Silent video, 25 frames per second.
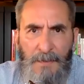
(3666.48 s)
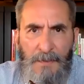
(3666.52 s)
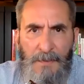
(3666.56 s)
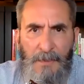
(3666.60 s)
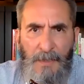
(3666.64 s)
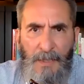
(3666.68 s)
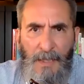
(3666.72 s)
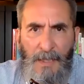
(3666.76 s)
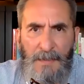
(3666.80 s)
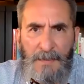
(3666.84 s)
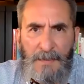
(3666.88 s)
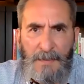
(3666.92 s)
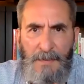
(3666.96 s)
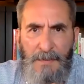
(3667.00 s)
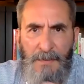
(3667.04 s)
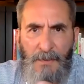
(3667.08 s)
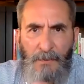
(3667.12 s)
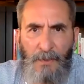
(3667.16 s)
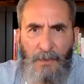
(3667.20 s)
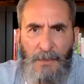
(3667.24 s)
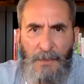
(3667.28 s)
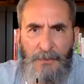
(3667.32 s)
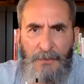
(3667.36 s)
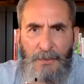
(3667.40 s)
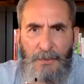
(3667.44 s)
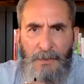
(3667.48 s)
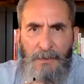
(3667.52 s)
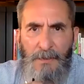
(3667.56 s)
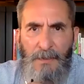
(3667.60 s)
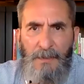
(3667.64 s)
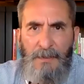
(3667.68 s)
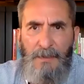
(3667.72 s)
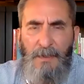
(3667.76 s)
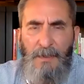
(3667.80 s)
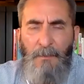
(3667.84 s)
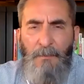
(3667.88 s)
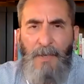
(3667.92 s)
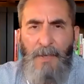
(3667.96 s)
She asked this question:
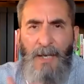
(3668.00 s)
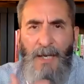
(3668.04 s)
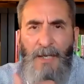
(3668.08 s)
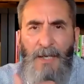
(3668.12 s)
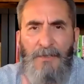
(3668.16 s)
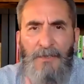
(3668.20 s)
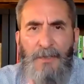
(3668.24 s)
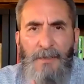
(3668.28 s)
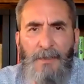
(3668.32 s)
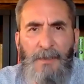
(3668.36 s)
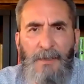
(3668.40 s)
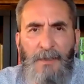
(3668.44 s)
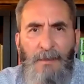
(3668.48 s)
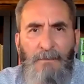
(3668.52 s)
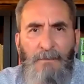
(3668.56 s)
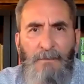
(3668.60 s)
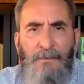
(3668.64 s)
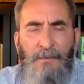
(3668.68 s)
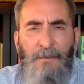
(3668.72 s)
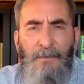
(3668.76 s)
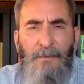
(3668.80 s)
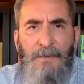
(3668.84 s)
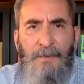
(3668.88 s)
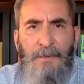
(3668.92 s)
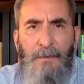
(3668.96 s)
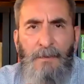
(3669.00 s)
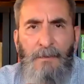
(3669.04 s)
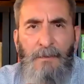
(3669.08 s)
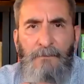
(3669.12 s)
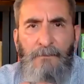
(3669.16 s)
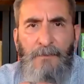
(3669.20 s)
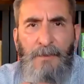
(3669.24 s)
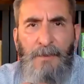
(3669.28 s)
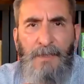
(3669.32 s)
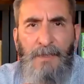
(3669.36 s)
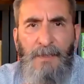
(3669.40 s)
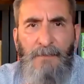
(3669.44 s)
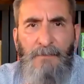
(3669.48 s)
Did compassion come first or
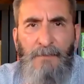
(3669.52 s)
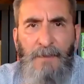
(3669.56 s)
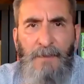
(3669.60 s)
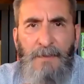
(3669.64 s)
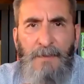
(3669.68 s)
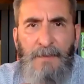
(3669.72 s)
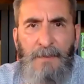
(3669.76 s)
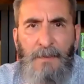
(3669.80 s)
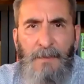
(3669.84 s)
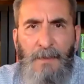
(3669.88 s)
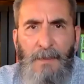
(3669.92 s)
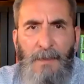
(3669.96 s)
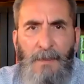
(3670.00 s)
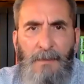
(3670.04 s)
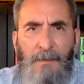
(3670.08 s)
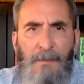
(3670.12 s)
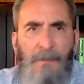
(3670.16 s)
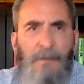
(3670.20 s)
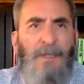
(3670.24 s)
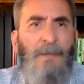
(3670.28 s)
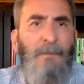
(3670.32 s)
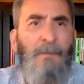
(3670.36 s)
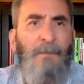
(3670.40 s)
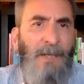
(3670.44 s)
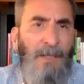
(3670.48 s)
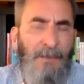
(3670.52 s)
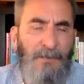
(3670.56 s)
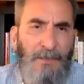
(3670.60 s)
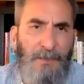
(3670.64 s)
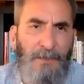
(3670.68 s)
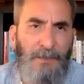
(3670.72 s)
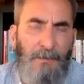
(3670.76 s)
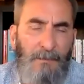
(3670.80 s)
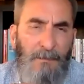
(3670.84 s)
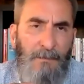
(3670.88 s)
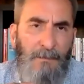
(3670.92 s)
forgiveness? Uh, compassion.